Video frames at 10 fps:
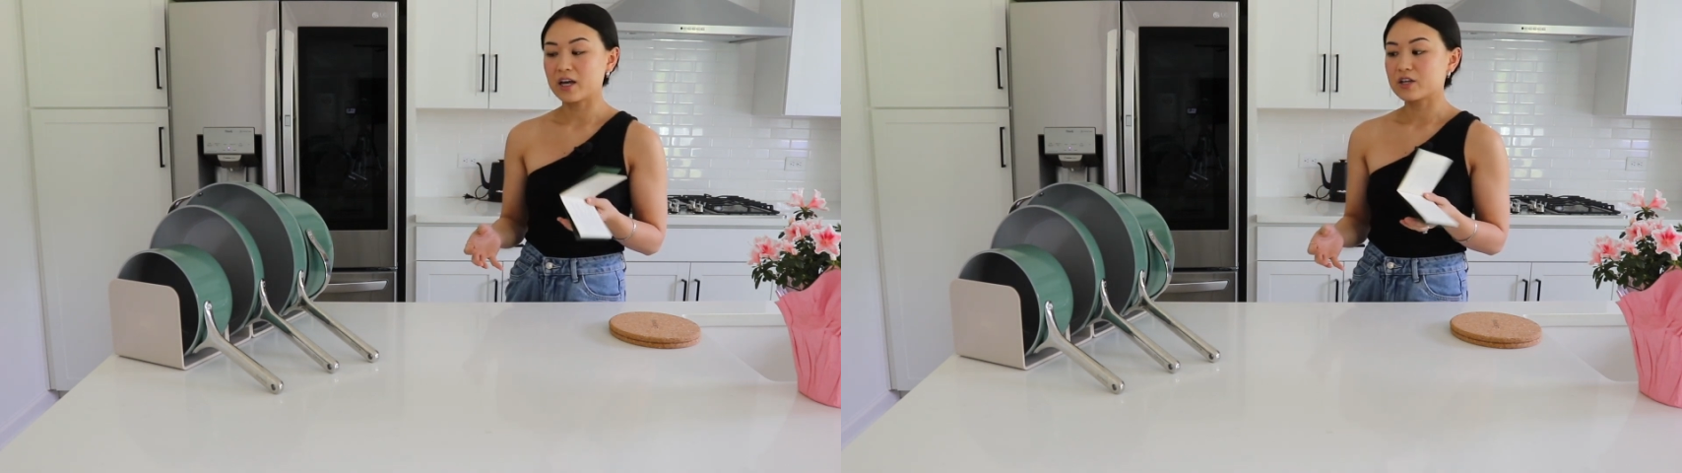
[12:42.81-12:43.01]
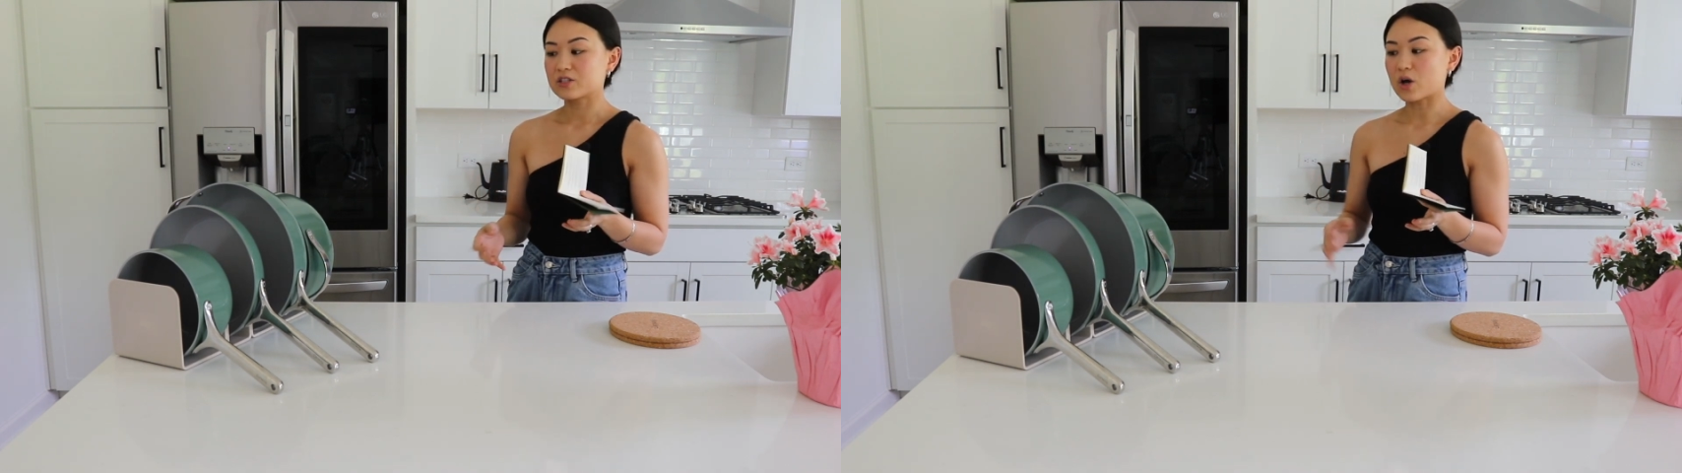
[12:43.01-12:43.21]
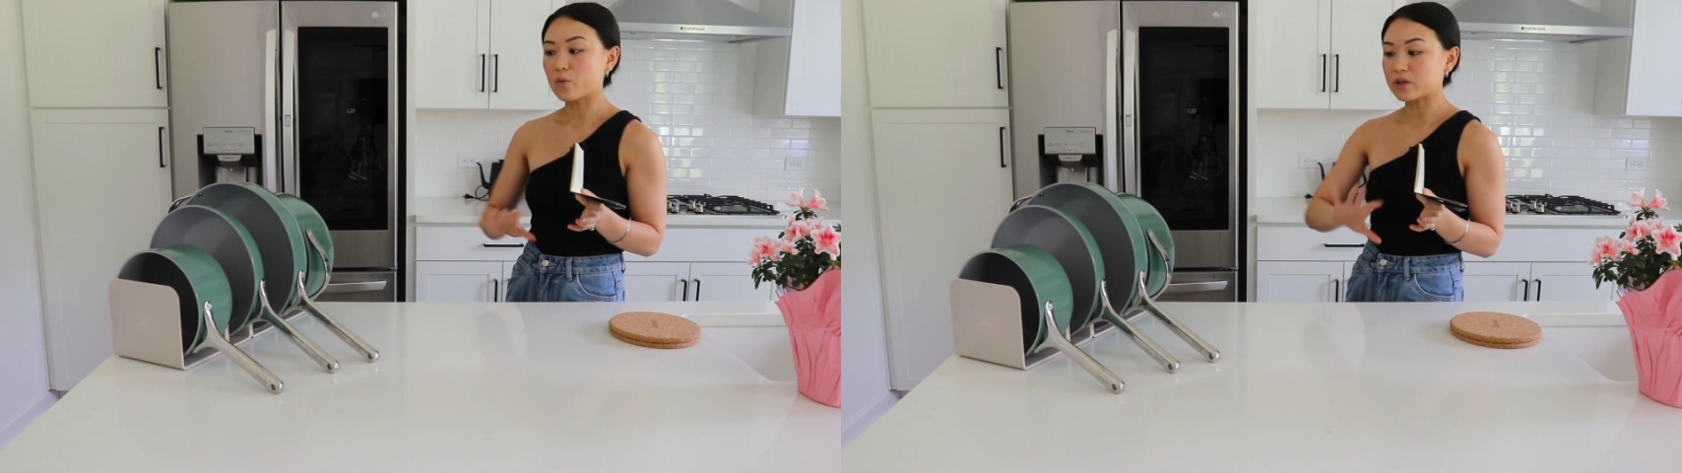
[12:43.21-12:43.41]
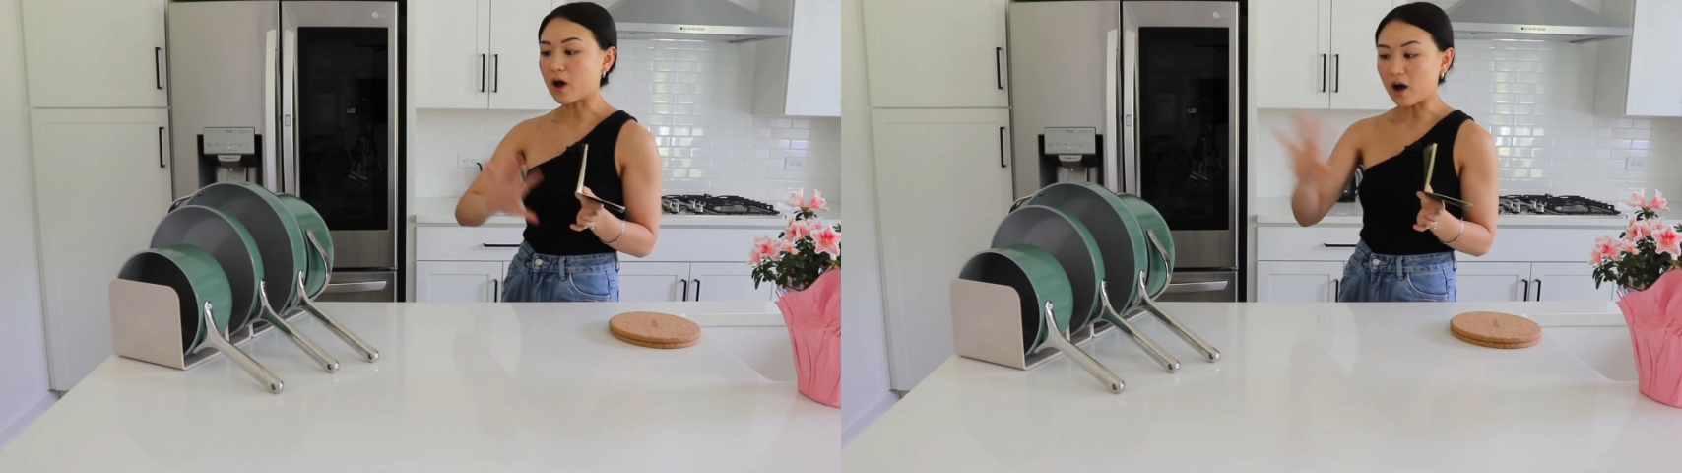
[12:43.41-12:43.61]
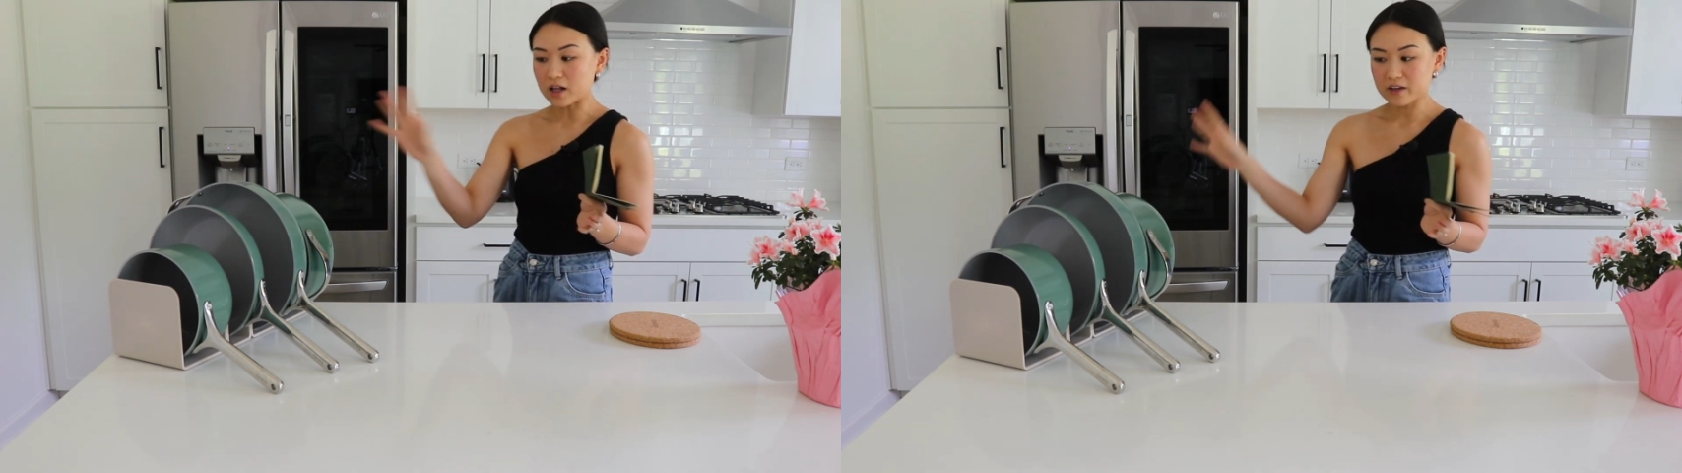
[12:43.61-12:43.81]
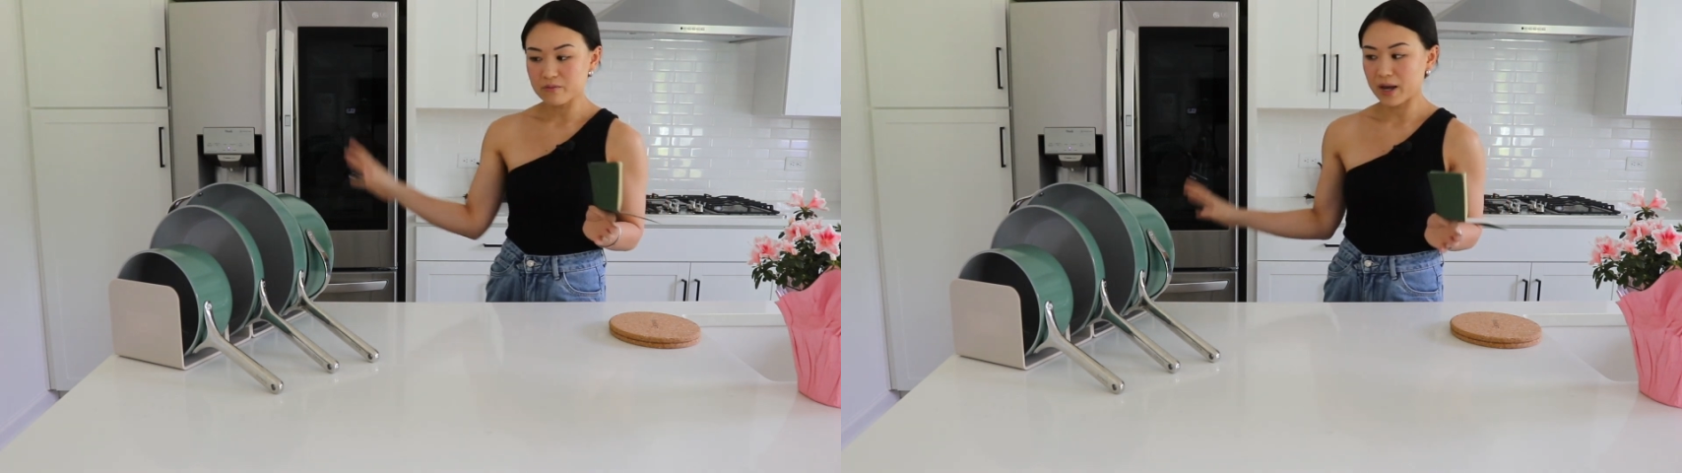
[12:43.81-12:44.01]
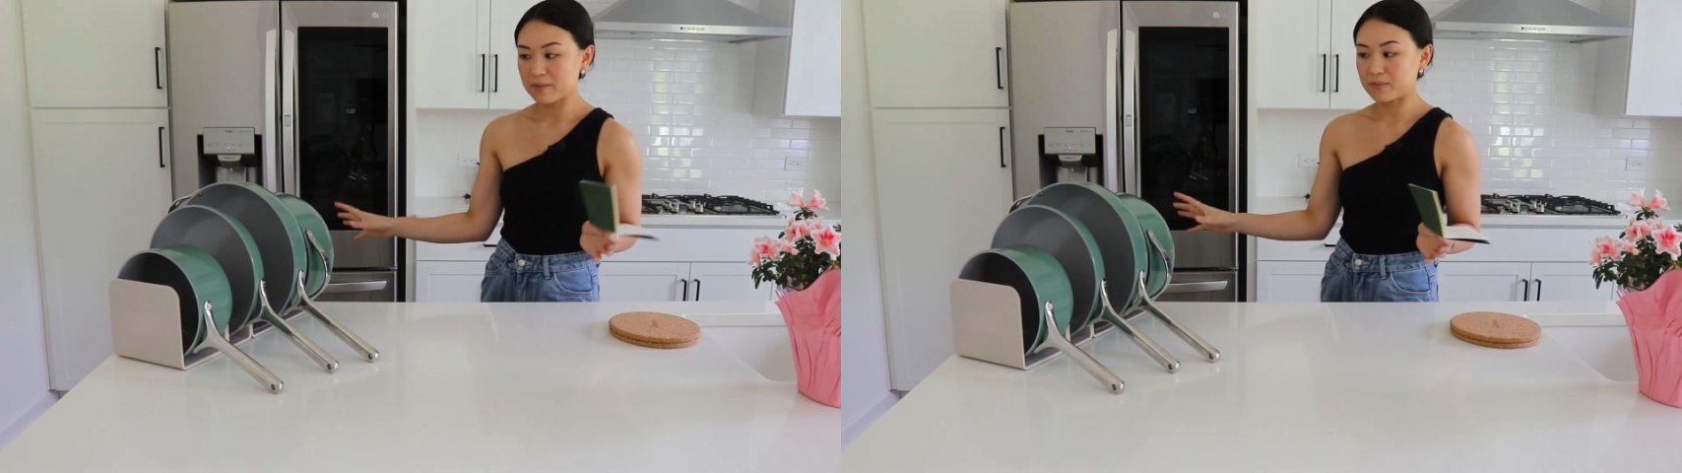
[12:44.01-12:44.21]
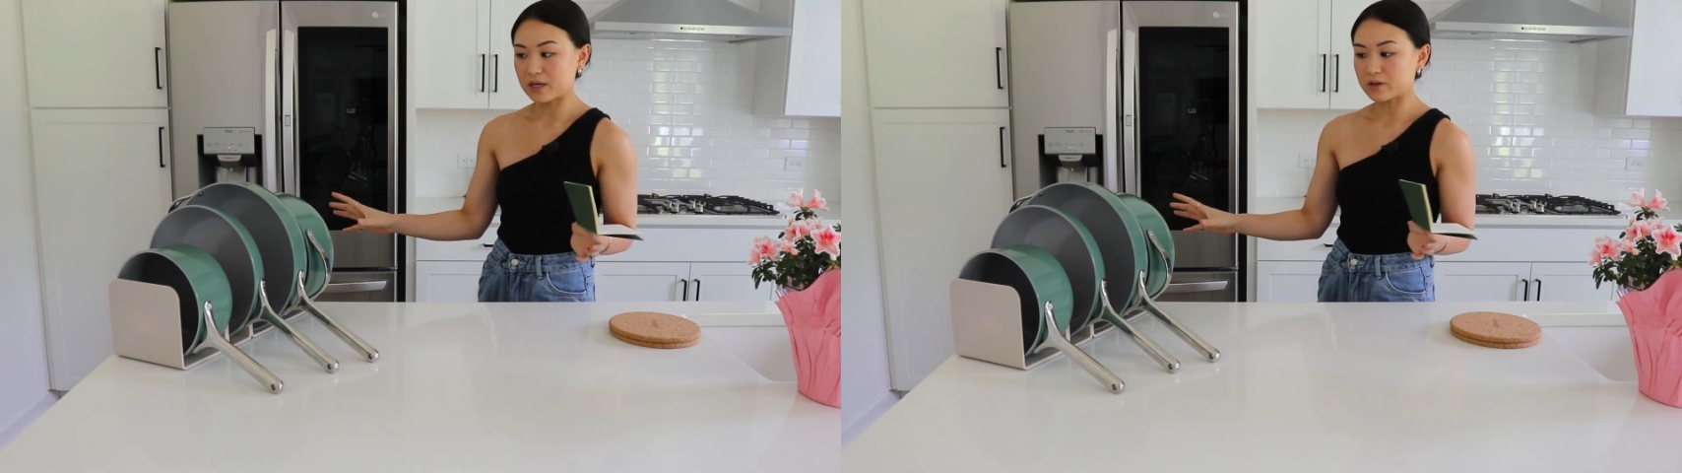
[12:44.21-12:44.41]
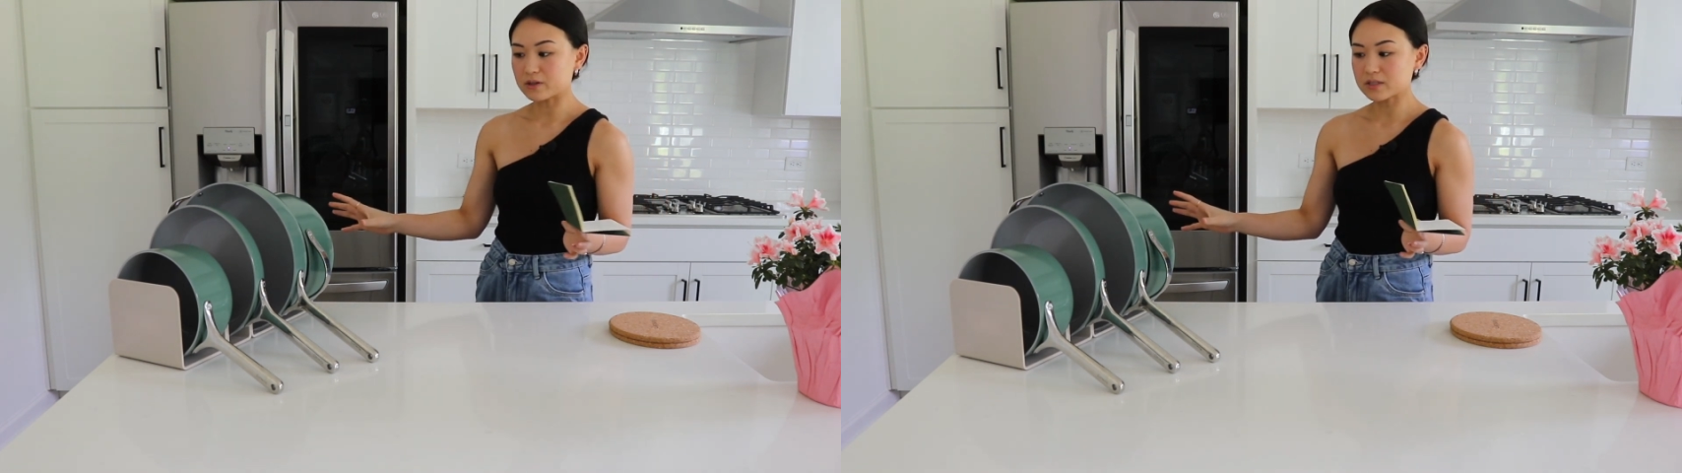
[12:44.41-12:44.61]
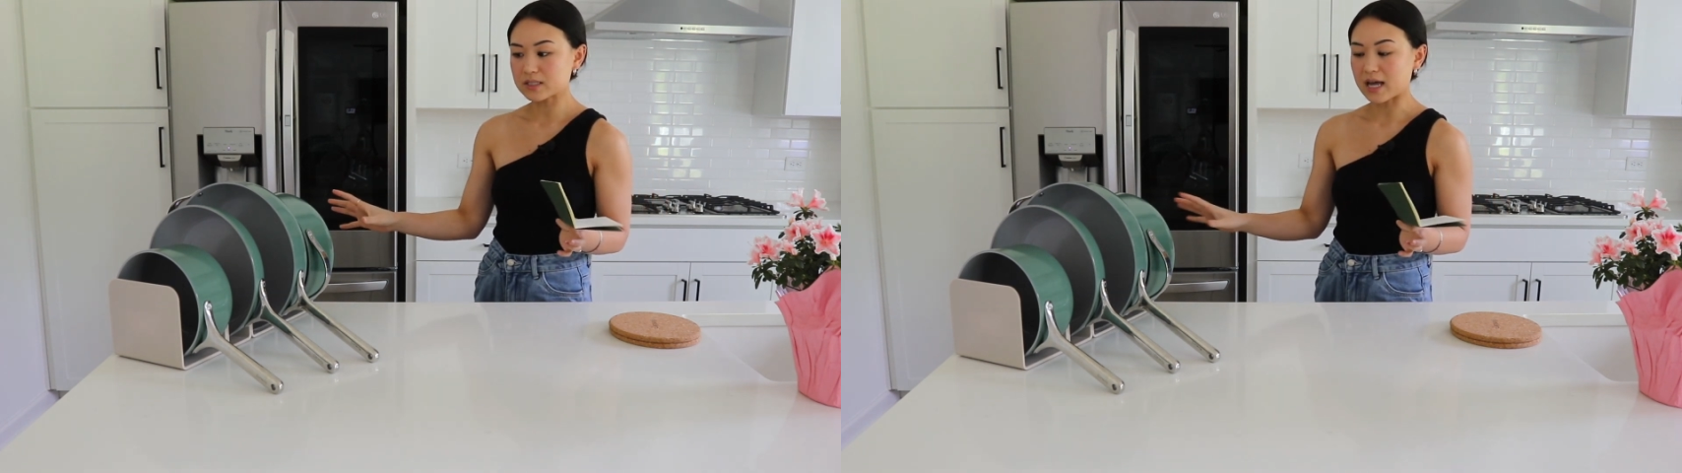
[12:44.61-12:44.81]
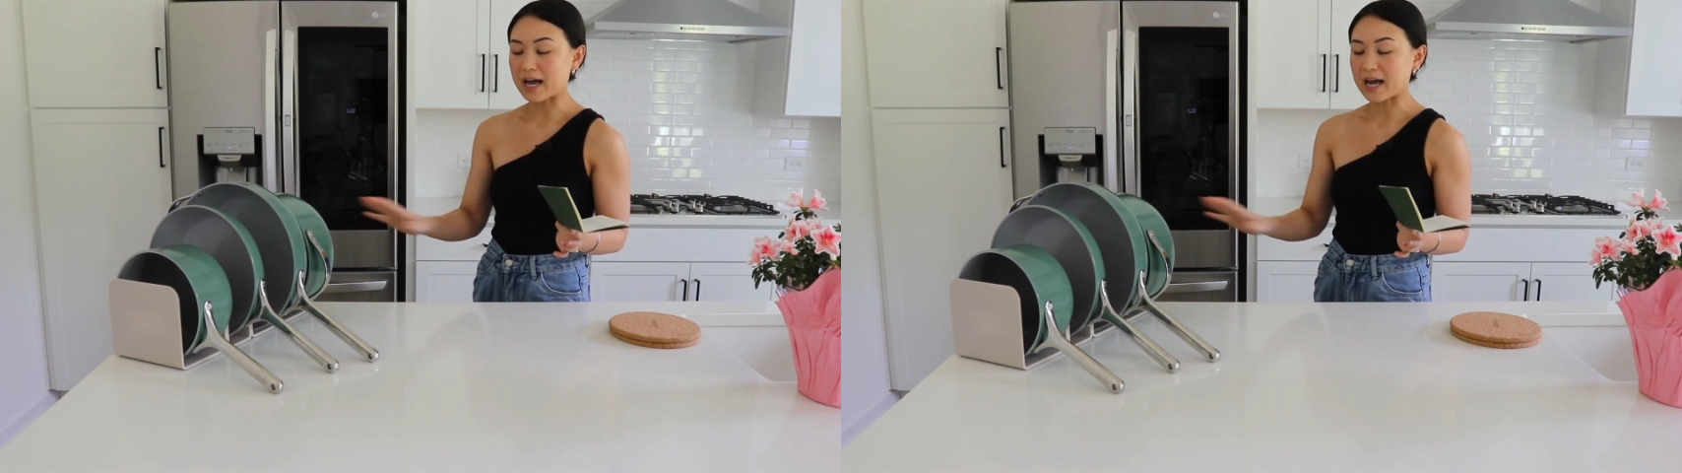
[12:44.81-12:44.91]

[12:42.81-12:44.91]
So with all of my meals,